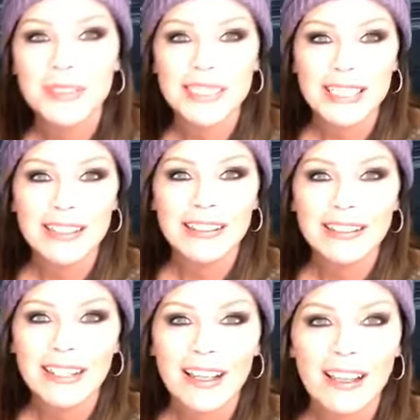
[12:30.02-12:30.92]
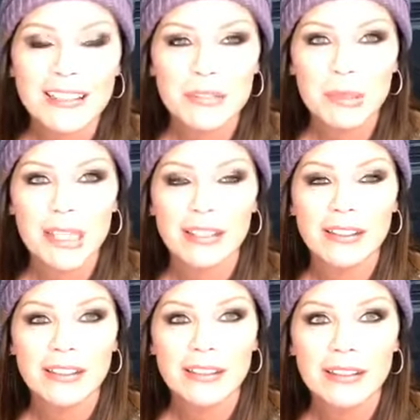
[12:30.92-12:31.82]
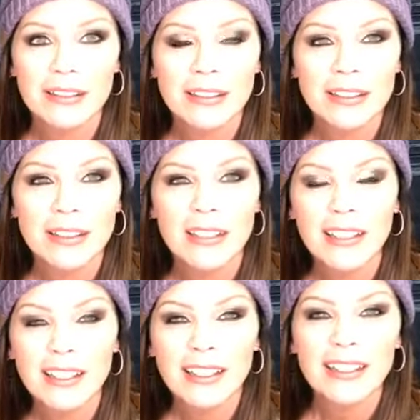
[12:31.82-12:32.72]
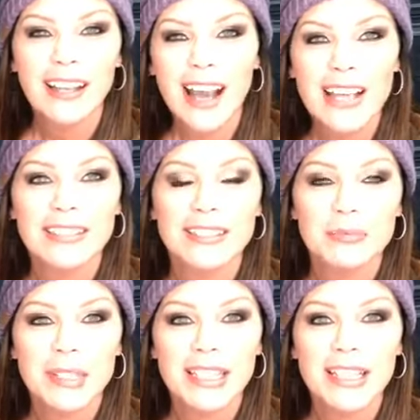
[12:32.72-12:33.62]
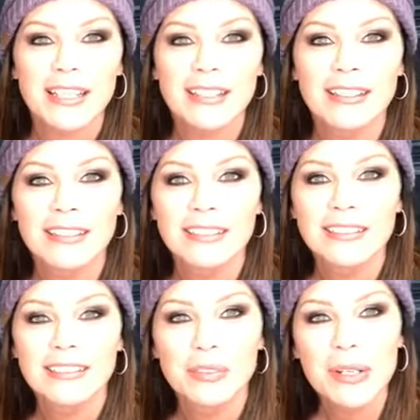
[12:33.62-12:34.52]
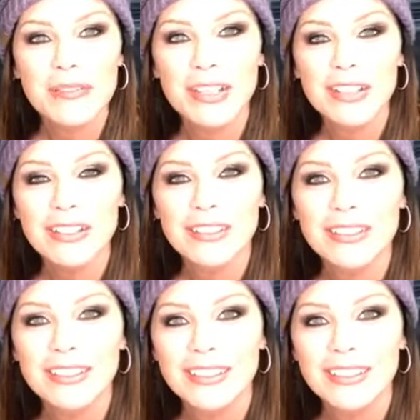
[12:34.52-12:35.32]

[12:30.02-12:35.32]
no see. How long has it been? Gosh, it's been like 12 years.